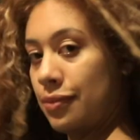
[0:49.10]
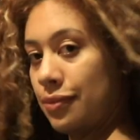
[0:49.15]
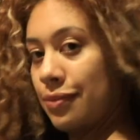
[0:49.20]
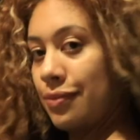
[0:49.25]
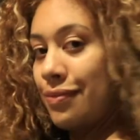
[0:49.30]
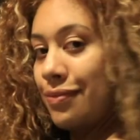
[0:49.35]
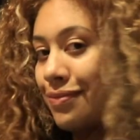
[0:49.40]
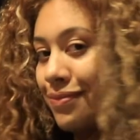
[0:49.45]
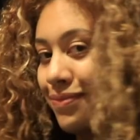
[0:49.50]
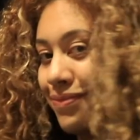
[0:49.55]
of
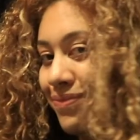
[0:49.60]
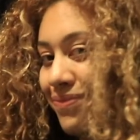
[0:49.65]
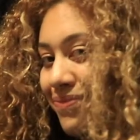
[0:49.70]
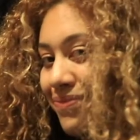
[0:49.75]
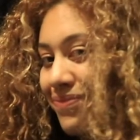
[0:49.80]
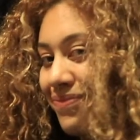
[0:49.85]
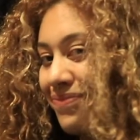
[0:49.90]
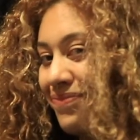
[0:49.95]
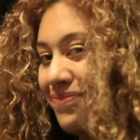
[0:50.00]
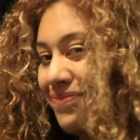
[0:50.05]

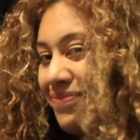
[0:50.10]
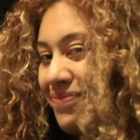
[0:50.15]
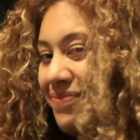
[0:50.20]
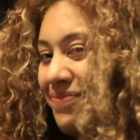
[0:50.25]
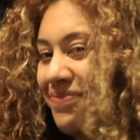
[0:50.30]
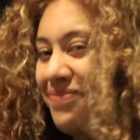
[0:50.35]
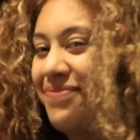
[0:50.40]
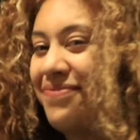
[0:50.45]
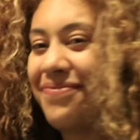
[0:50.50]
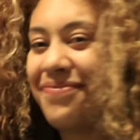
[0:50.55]
tutorial,
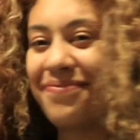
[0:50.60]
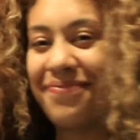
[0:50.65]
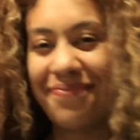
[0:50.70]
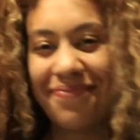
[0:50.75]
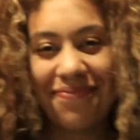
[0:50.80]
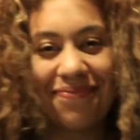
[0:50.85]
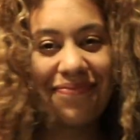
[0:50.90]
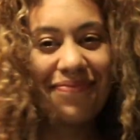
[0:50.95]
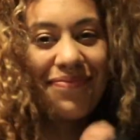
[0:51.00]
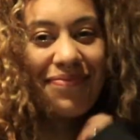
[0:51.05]
let me
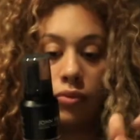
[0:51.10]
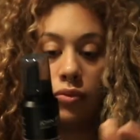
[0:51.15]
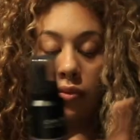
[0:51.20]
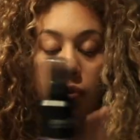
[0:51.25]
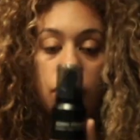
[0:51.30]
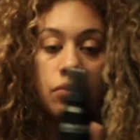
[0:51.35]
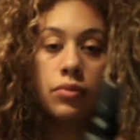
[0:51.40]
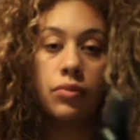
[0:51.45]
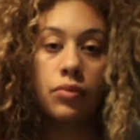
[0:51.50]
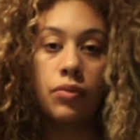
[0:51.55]
know in the
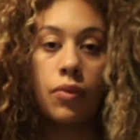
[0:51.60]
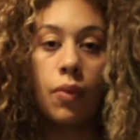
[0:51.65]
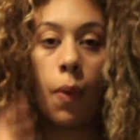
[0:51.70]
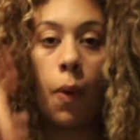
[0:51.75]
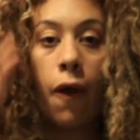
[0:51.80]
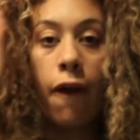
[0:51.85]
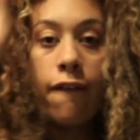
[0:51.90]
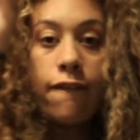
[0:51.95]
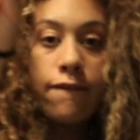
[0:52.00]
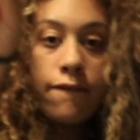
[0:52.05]
comments down
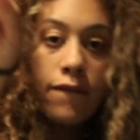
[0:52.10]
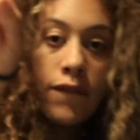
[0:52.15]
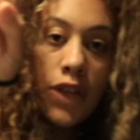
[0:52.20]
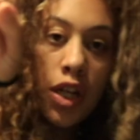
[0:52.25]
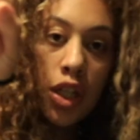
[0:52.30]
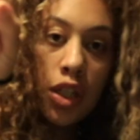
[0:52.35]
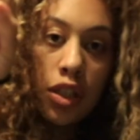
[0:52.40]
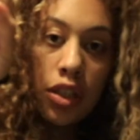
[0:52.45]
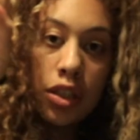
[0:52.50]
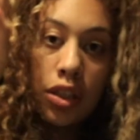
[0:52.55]
below.
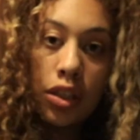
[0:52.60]
Now,